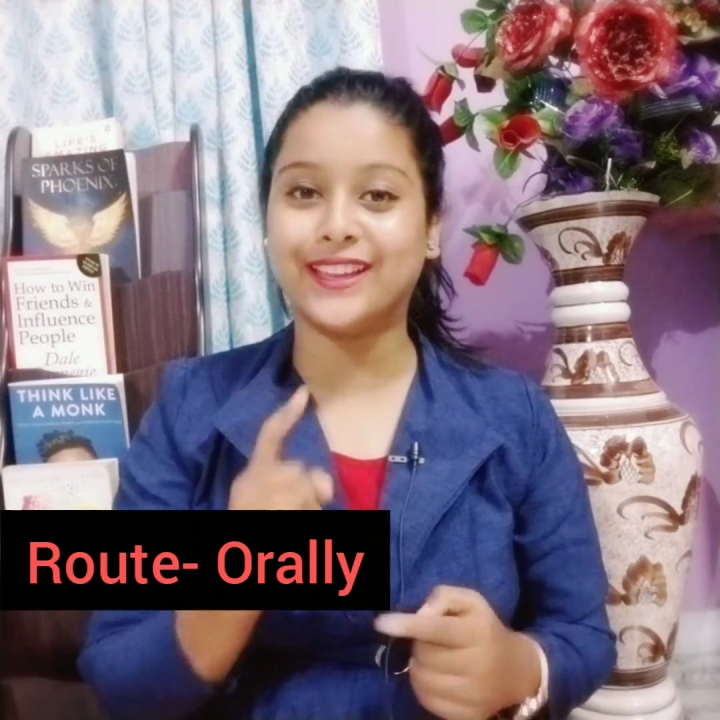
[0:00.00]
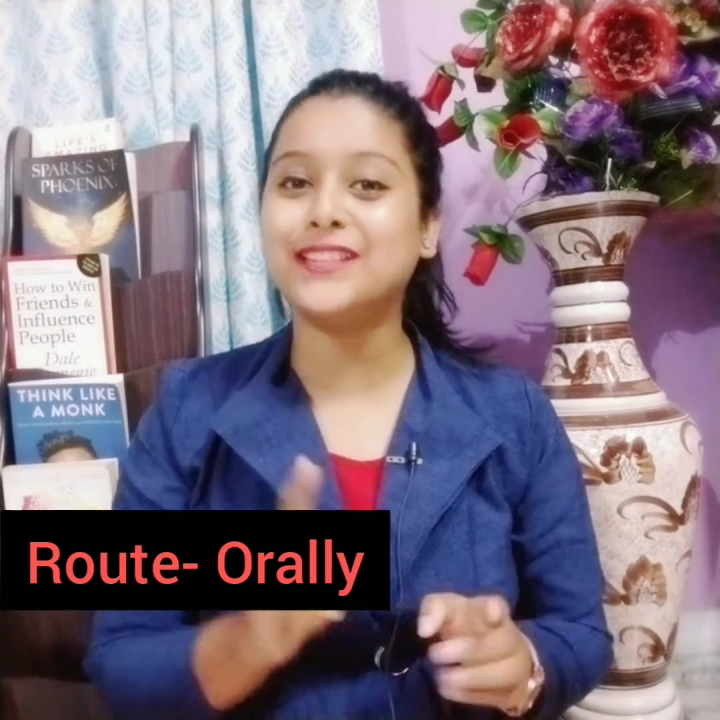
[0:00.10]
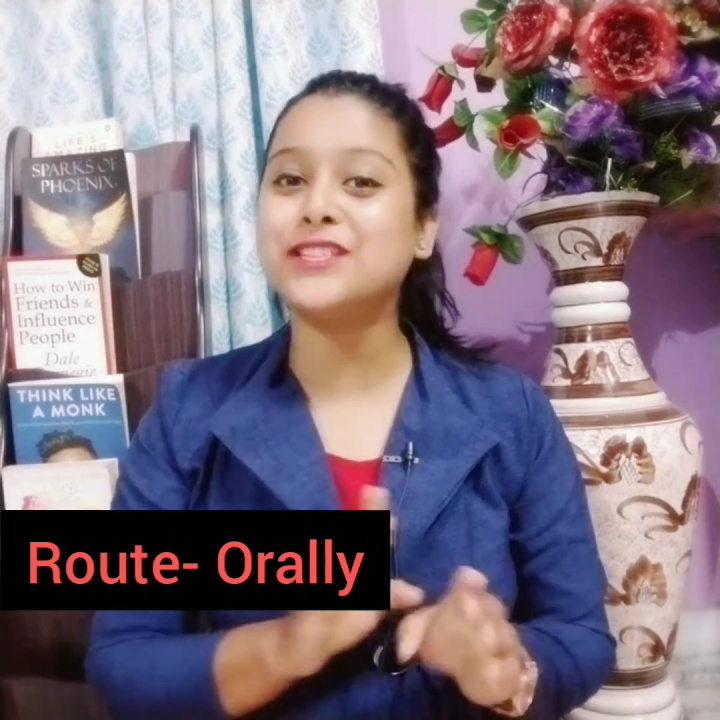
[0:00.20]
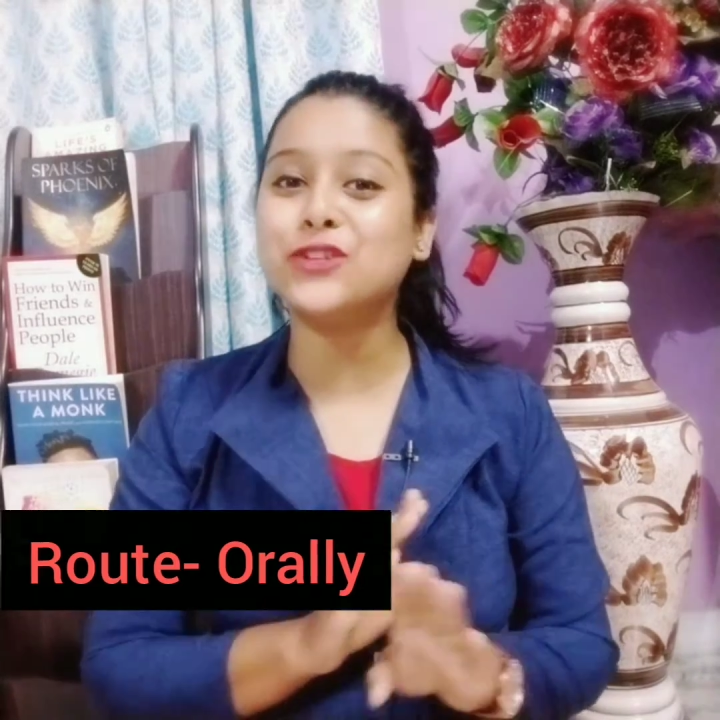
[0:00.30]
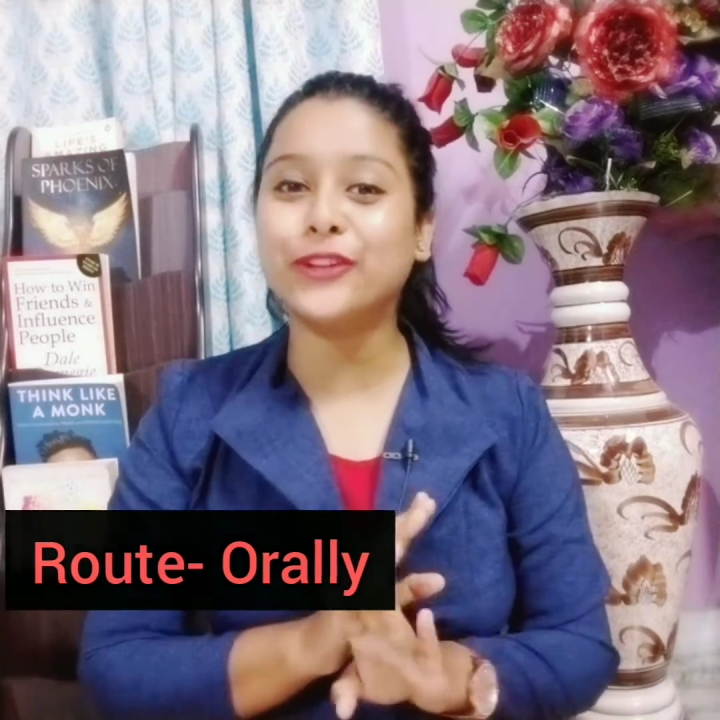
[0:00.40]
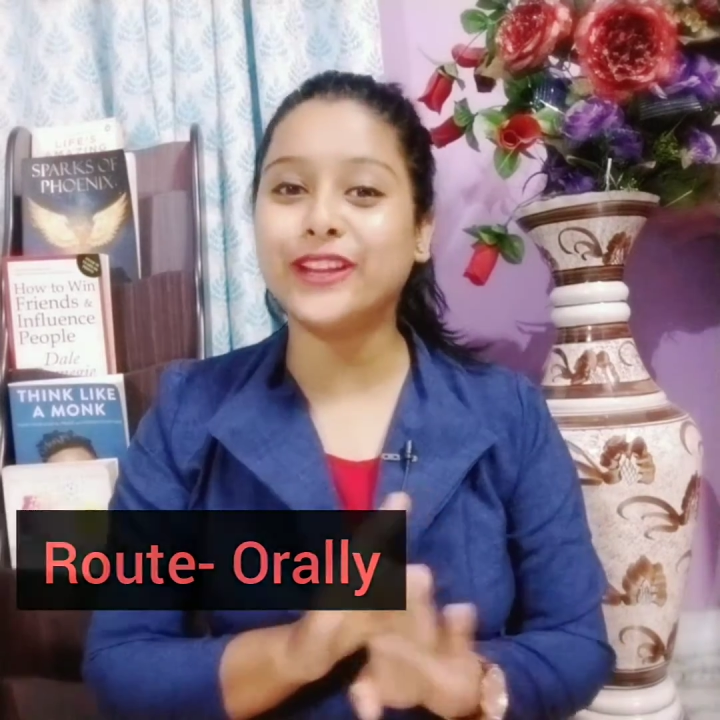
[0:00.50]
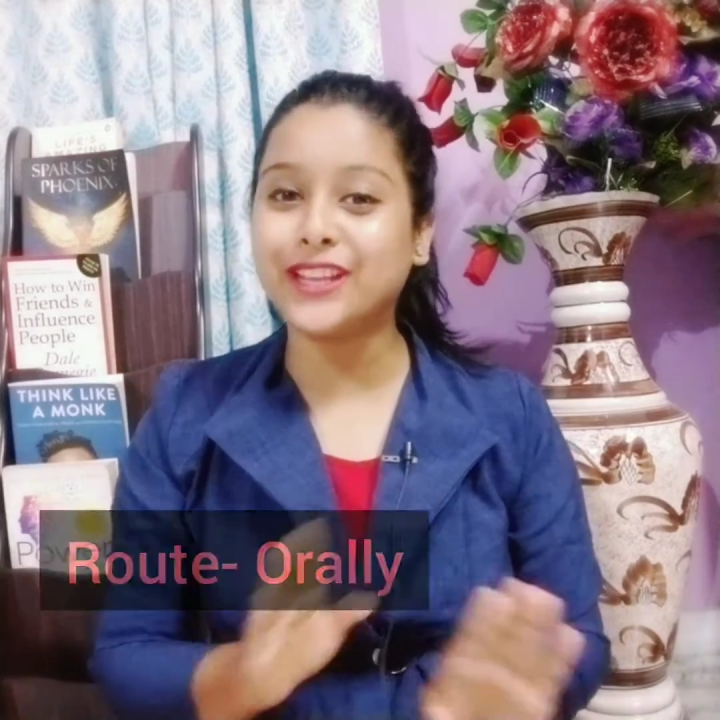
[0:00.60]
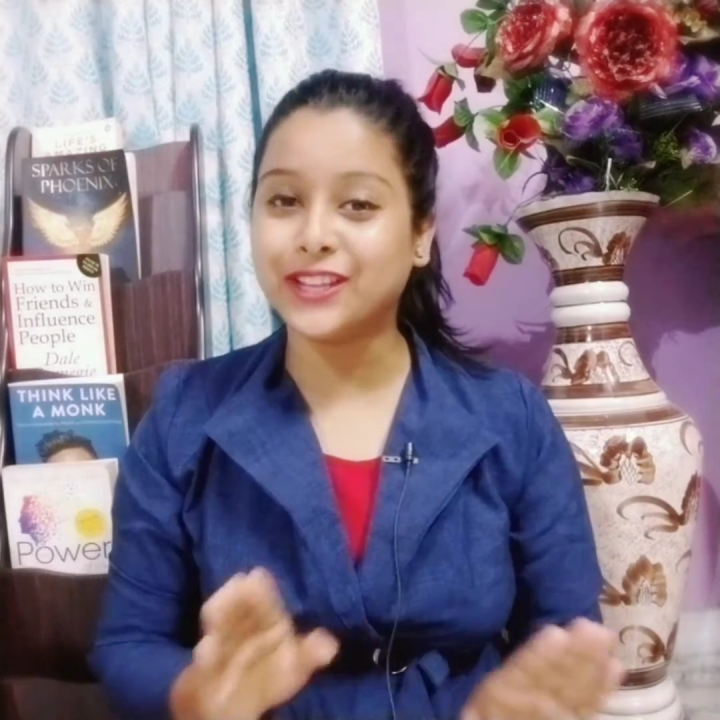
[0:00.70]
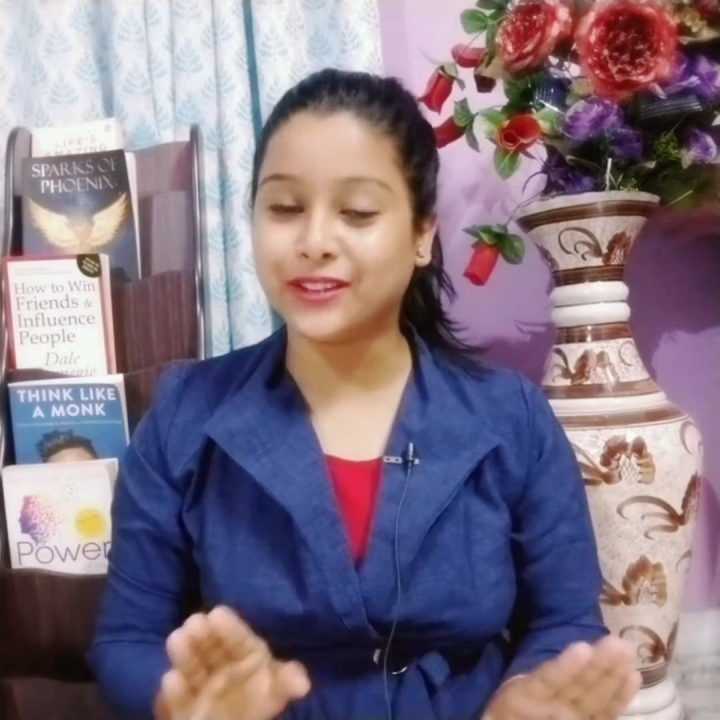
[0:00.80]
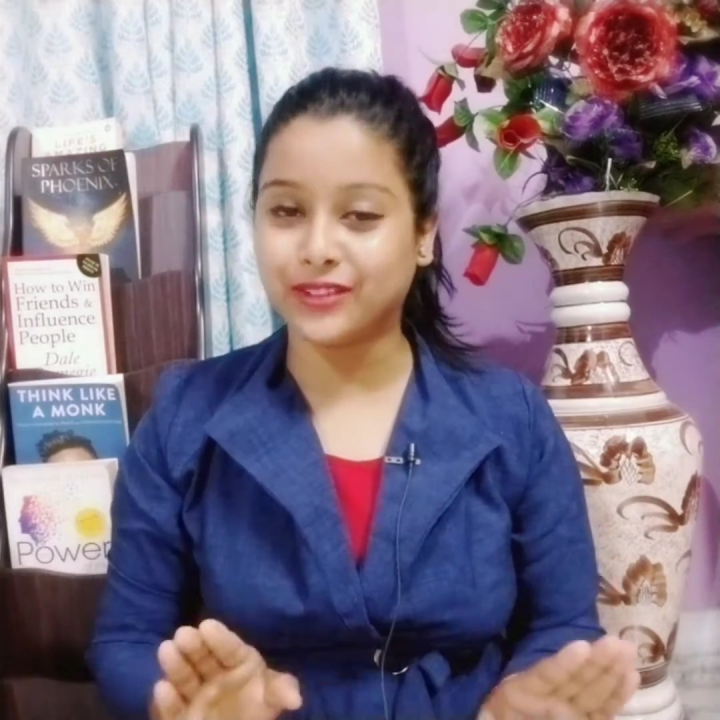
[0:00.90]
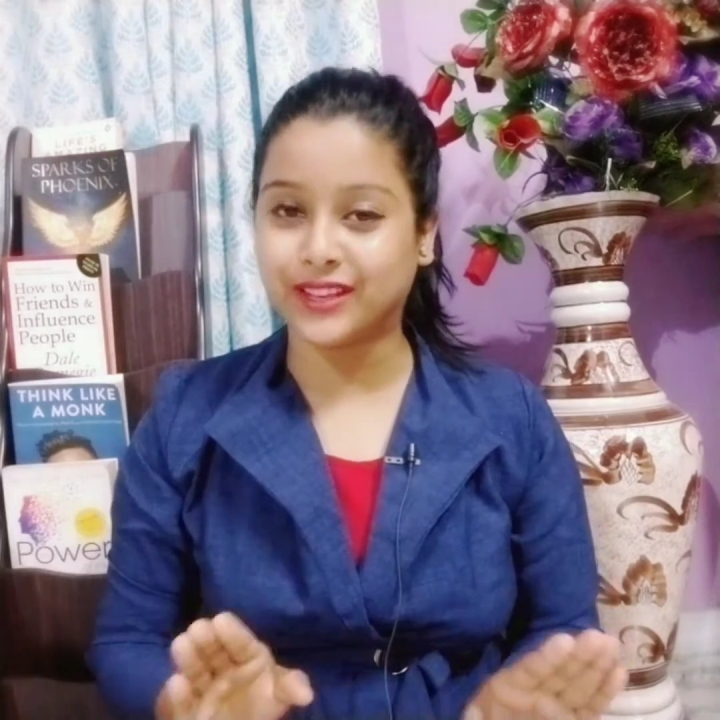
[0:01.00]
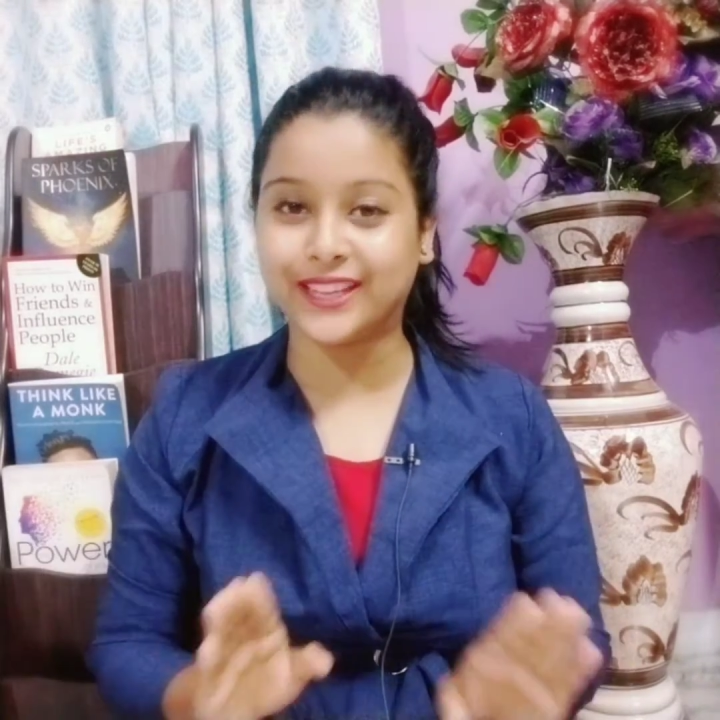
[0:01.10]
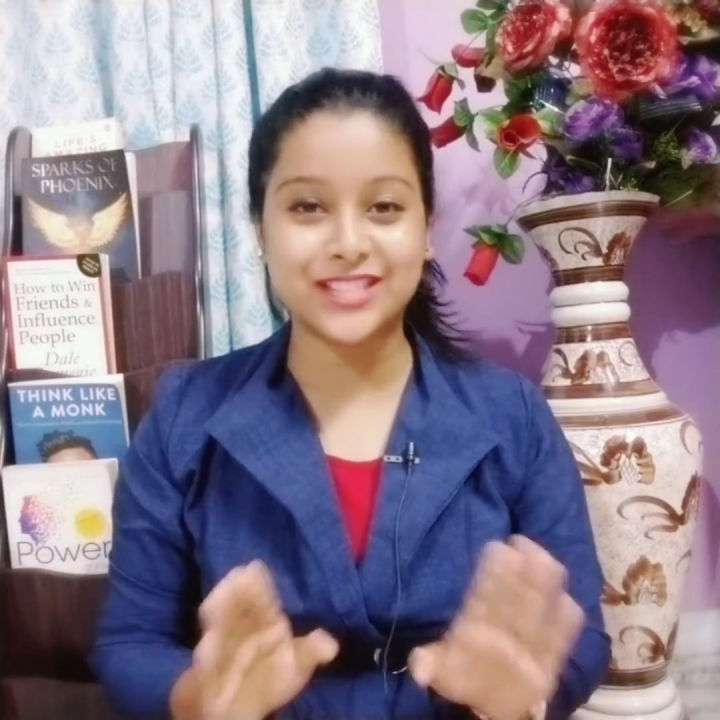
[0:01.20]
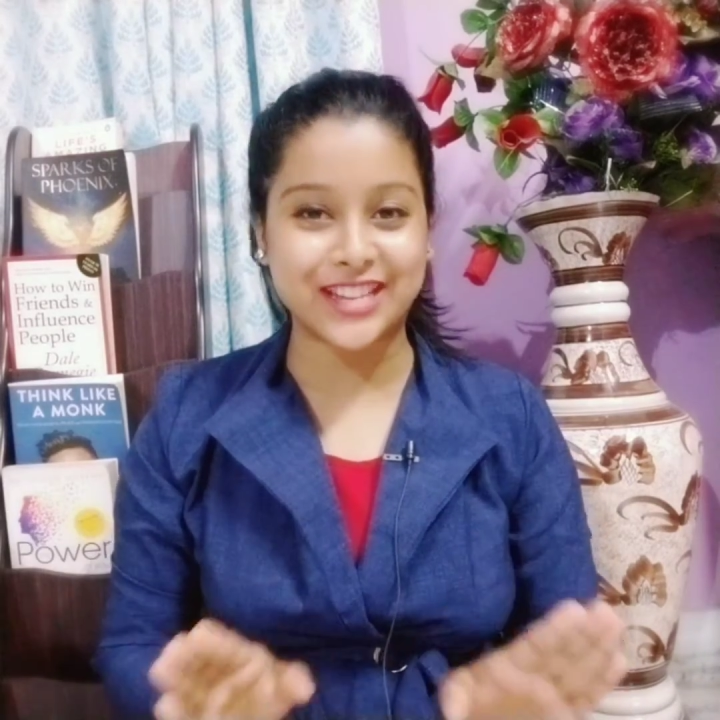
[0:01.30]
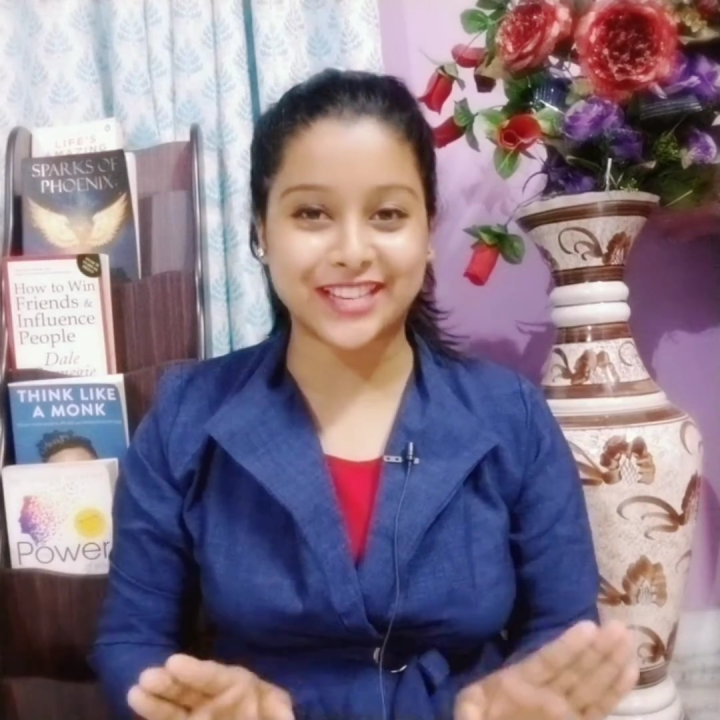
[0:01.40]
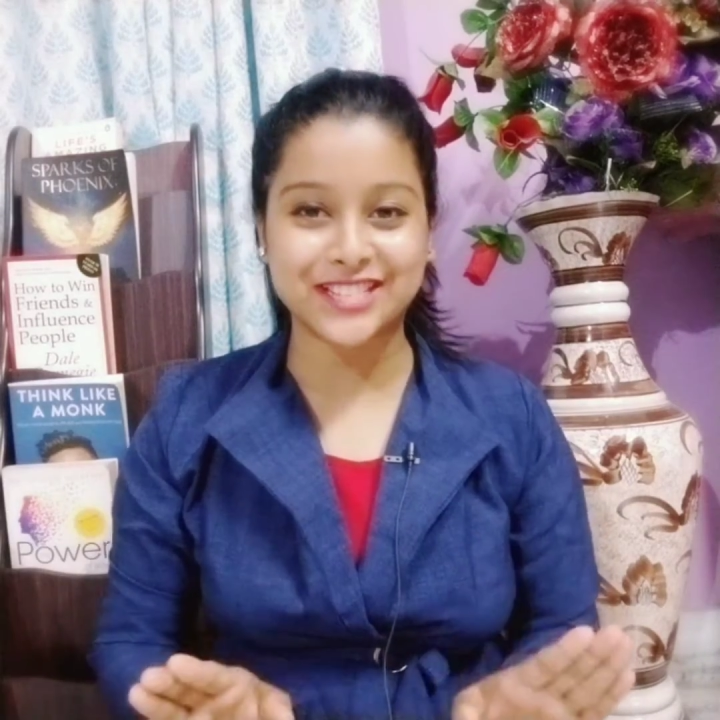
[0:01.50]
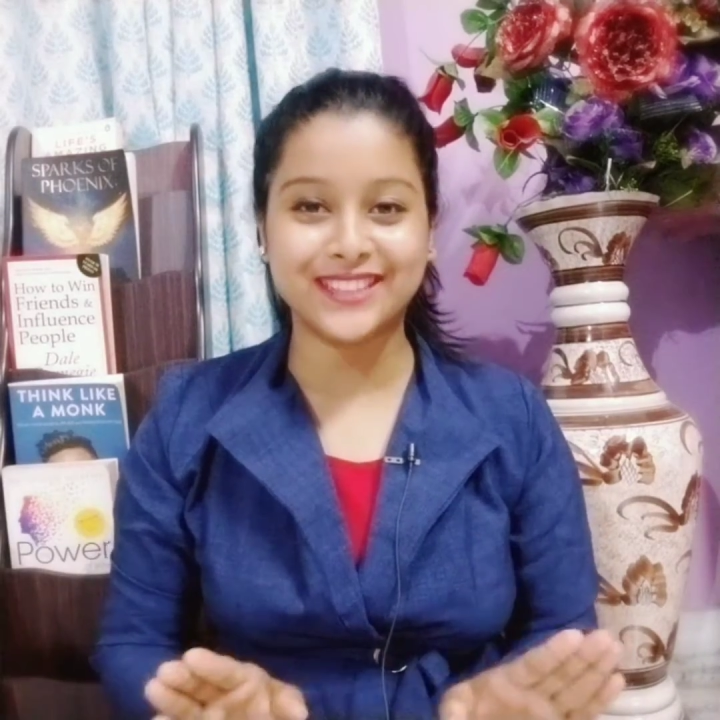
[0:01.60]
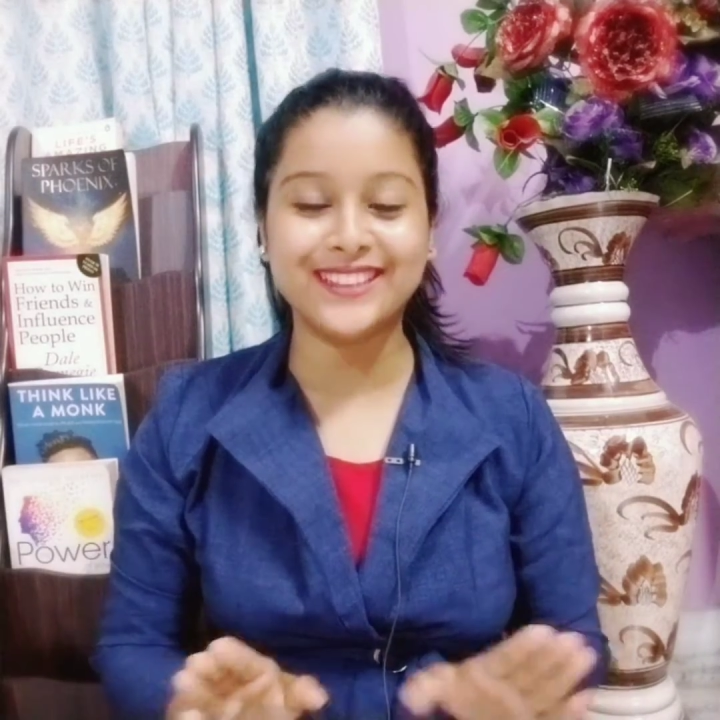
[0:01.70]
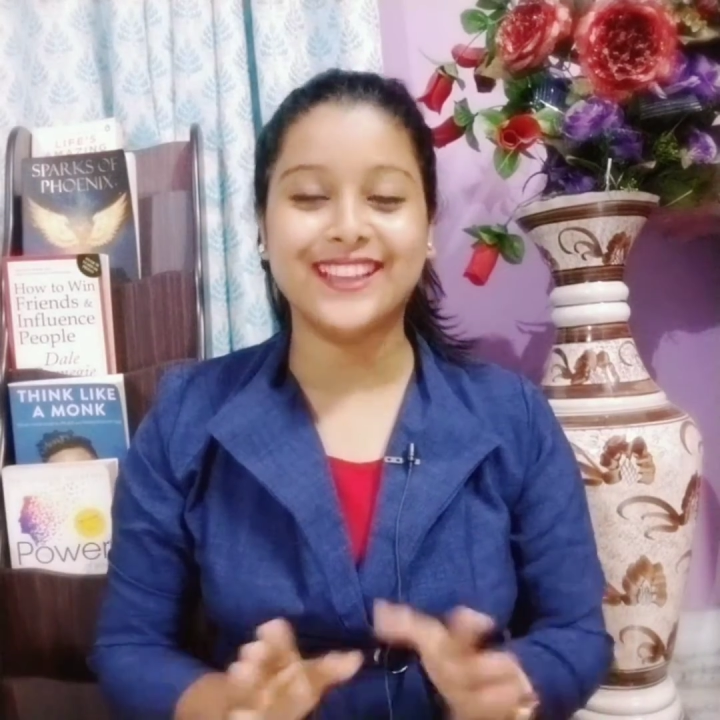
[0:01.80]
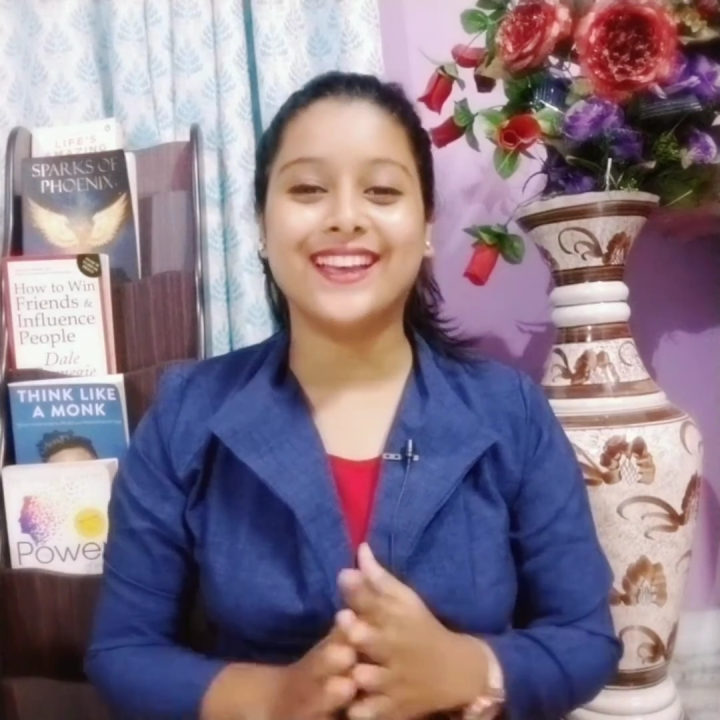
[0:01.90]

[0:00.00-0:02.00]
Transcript: It is not an injection